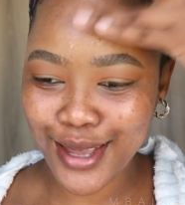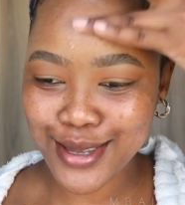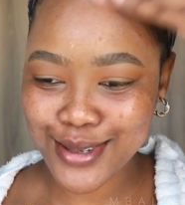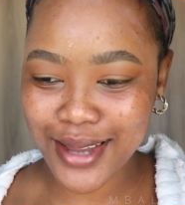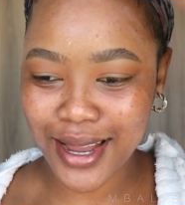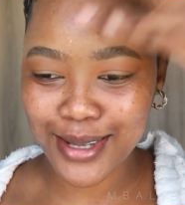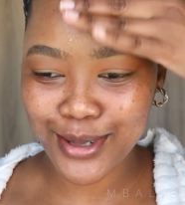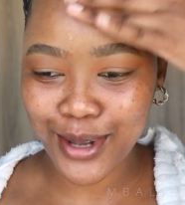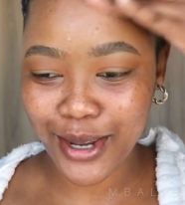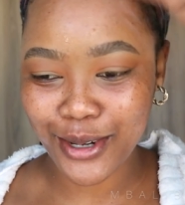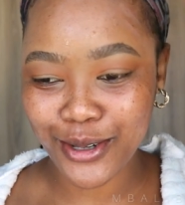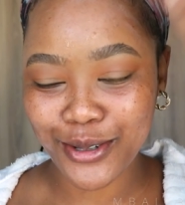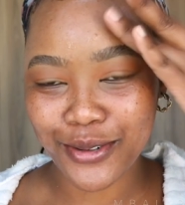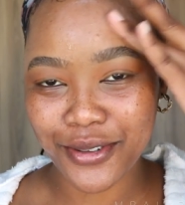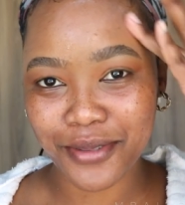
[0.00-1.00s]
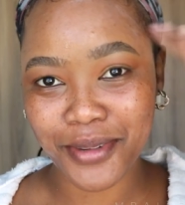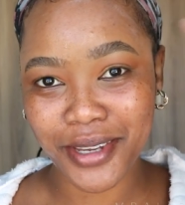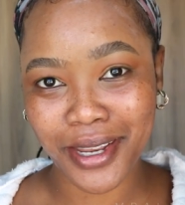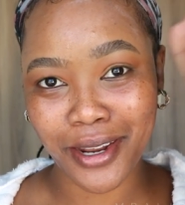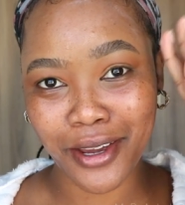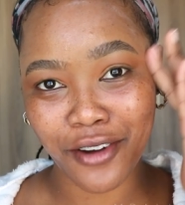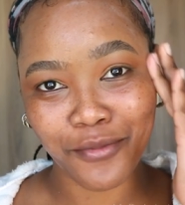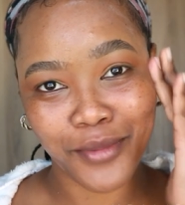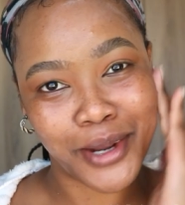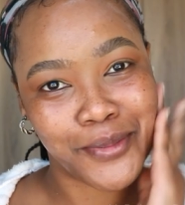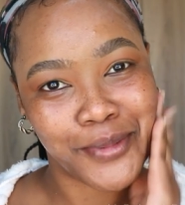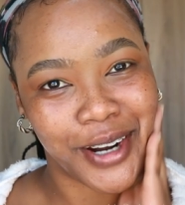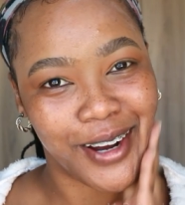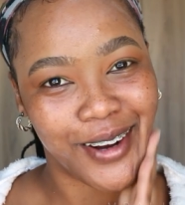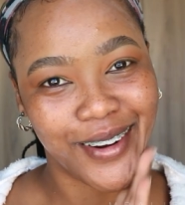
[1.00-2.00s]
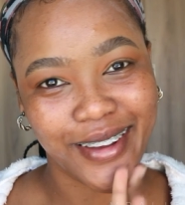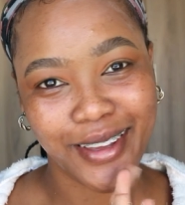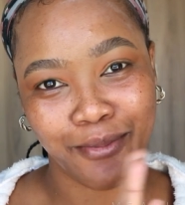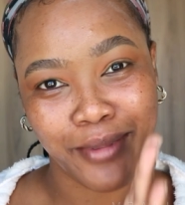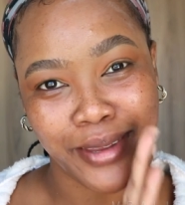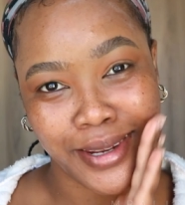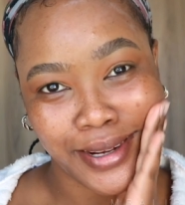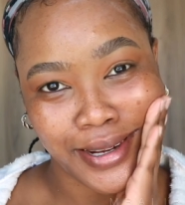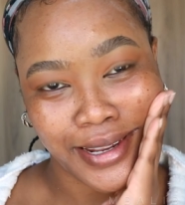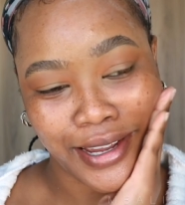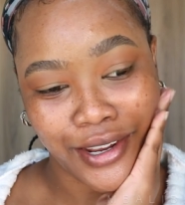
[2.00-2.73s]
As you guys know, I don't do the beginning of my brow immediately.